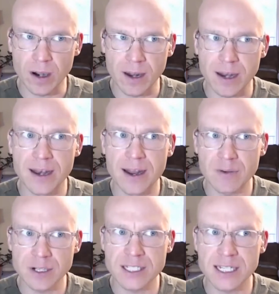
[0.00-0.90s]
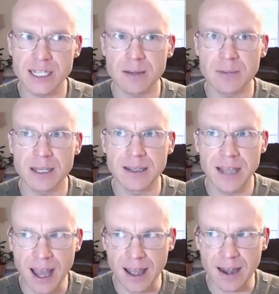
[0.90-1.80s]
and never seeing him
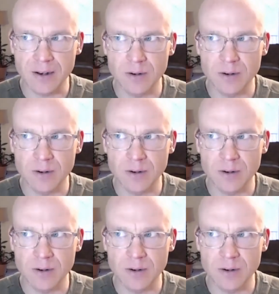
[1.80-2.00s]
again